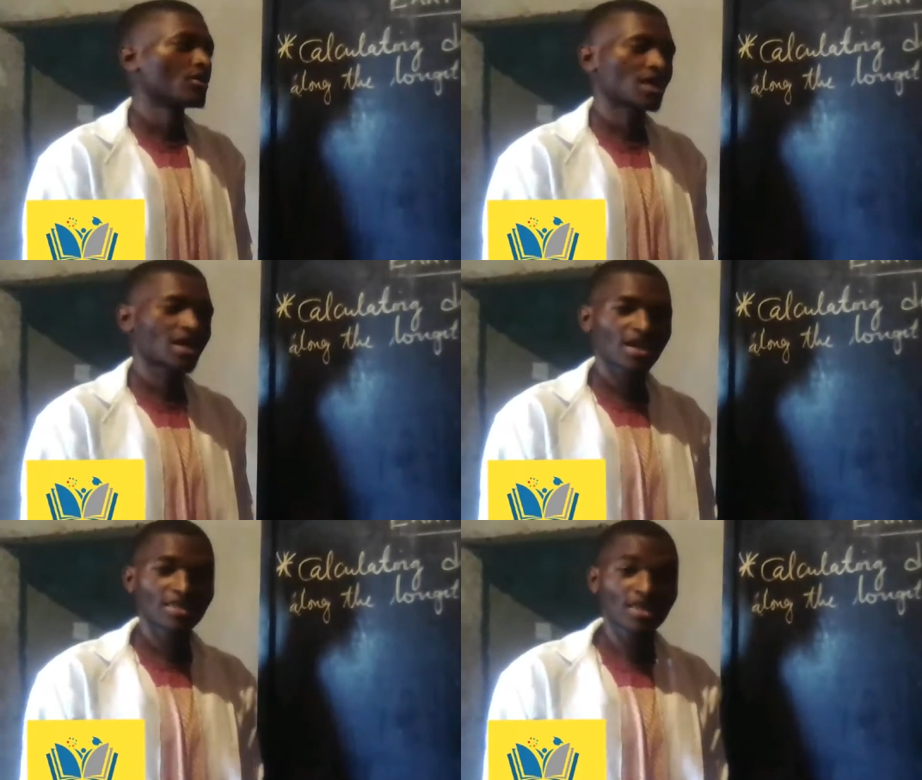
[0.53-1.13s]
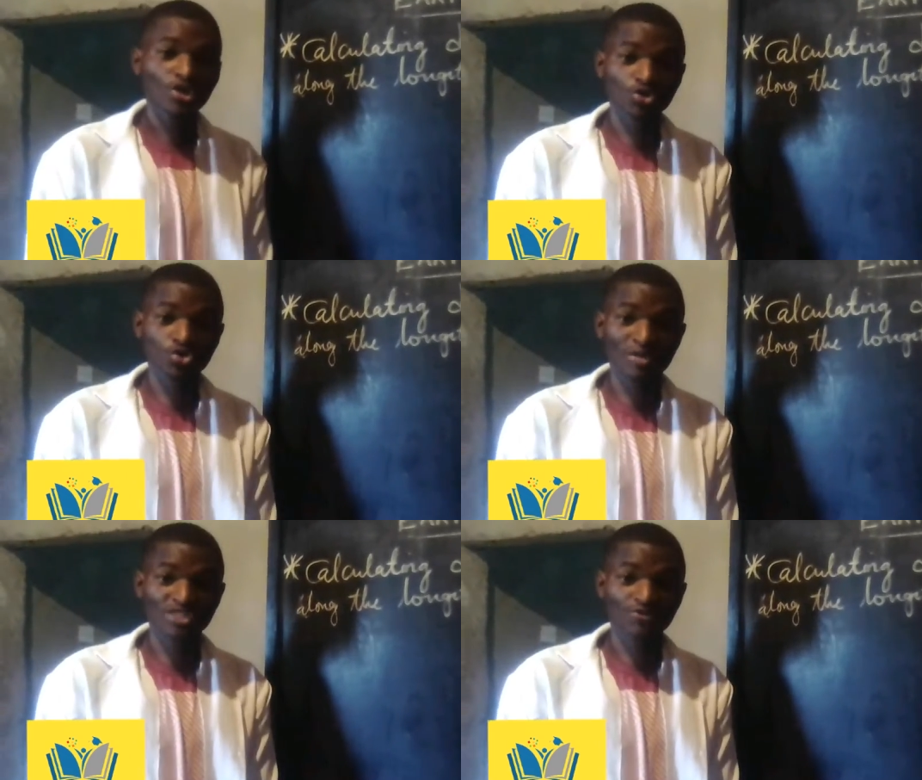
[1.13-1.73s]
Okay, thank you
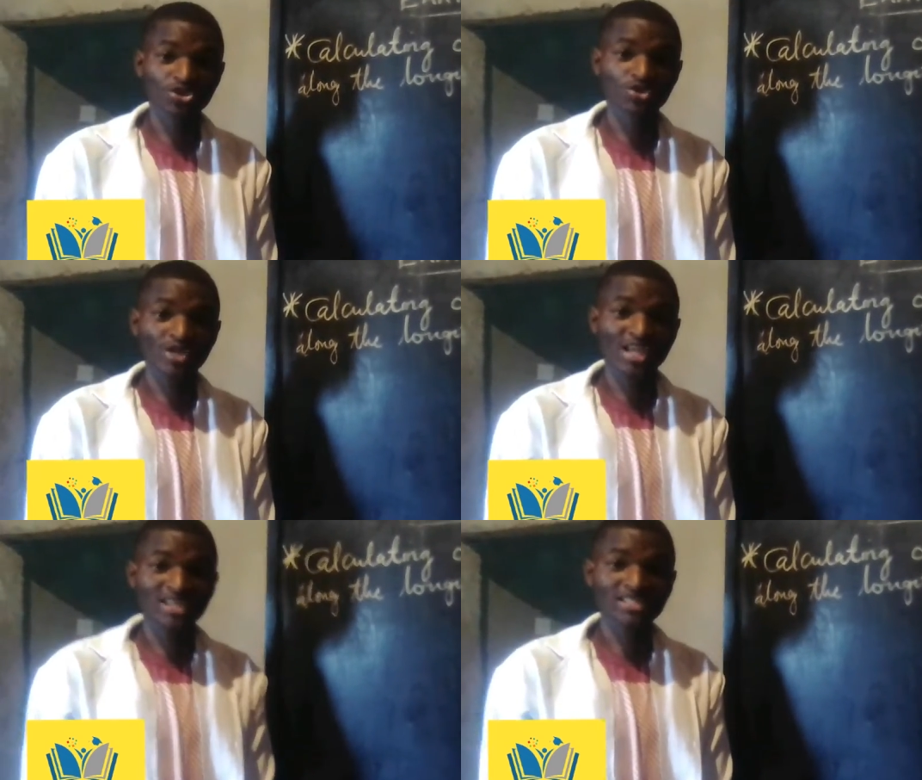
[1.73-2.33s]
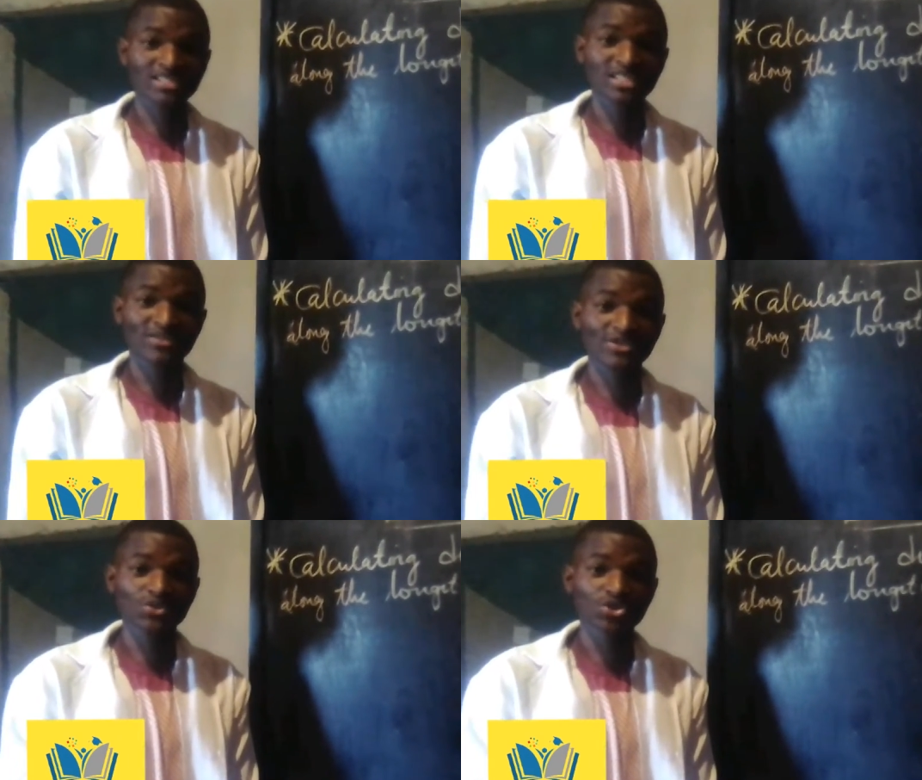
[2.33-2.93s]
so much for joining us in
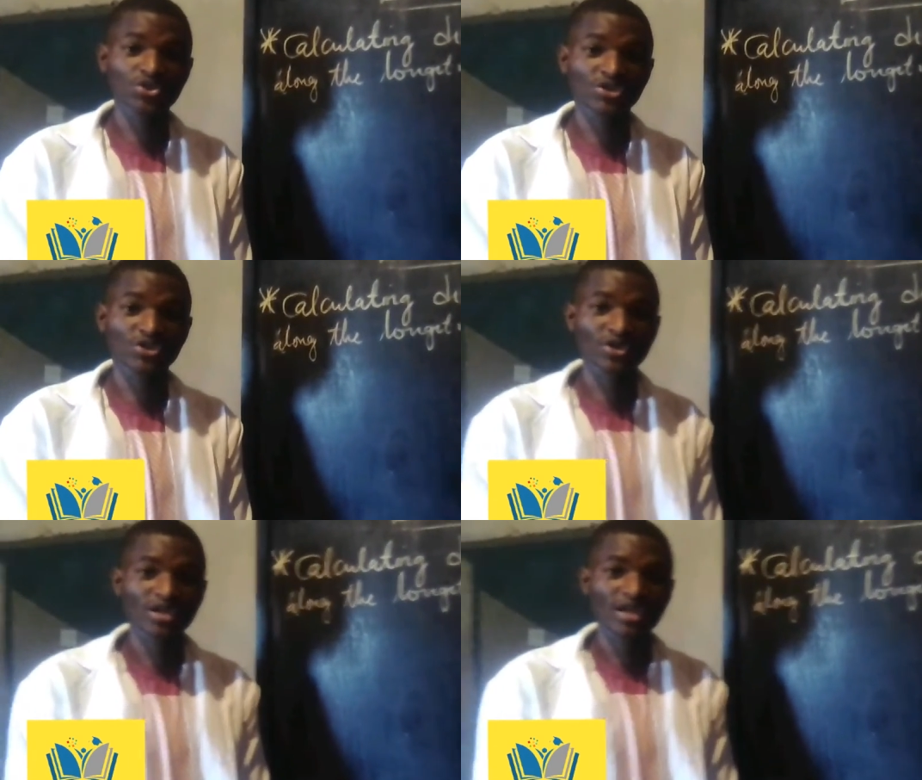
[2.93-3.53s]
our tutorial.